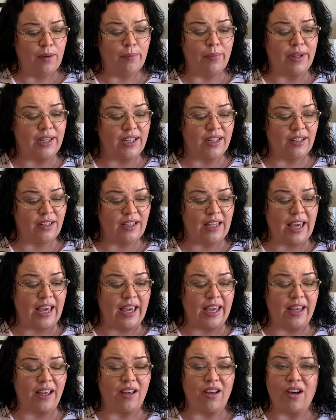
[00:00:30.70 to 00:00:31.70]
But
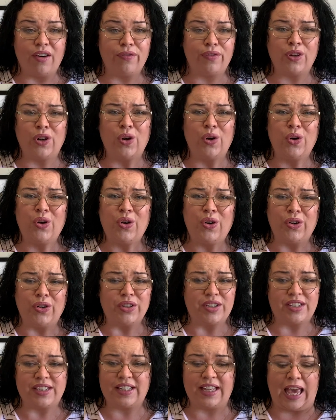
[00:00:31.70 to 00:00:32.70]
yeah, of
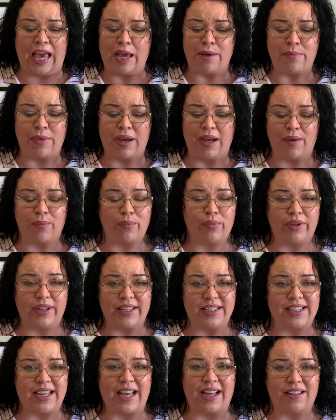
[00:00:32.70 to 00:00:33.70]
course, Kmart
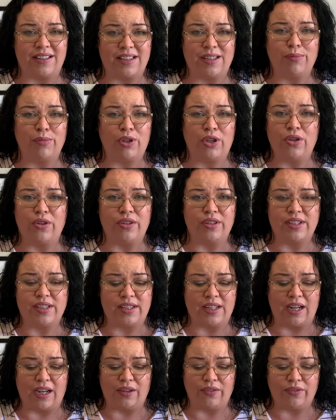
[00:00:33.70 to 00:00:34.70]
brings out some cute
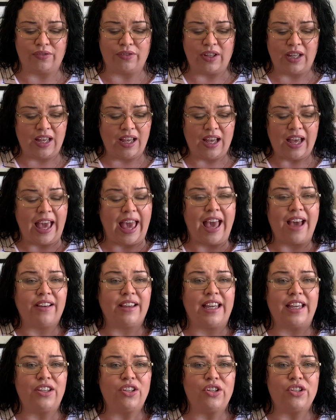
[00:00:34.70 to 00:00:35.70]
stuff. How
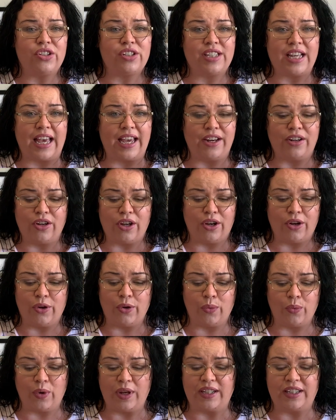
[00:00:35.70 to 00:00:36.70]
can you say
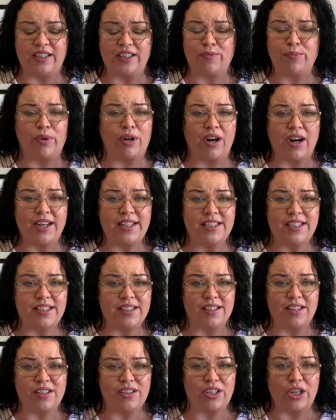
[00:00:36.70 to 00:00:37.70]
no when the
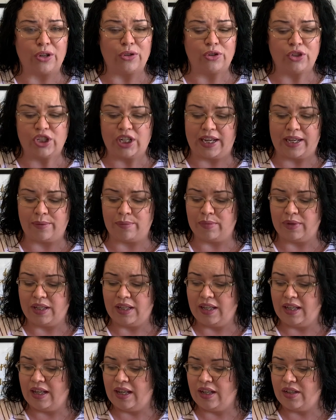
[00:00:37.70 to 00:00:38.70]
prices are so cheap?
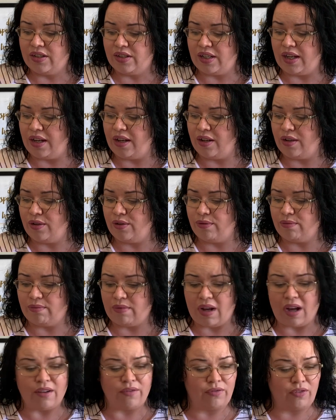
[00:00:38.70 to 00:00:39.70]
So
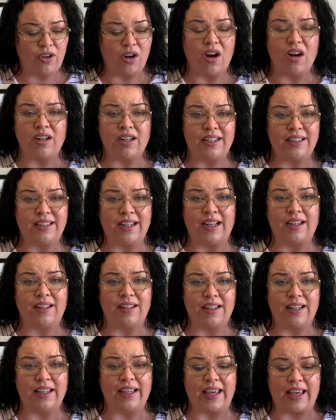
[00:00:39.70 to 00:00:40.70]
I've gone and
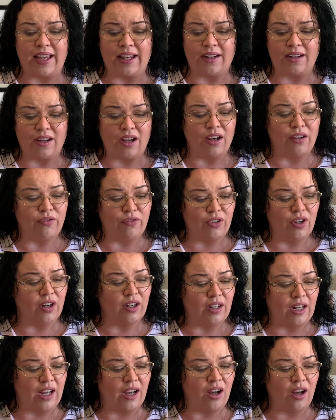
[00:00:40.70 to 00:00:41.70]
done it again. I've
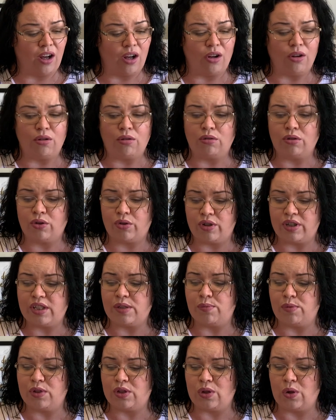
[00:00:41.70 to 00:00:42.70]
got a whole
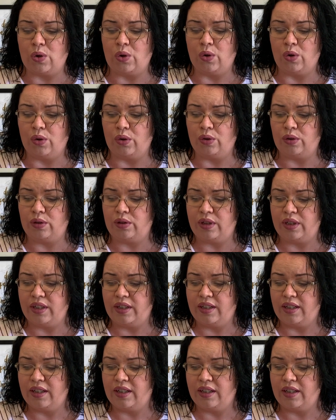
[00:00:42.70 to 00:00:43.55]
Christmas haul,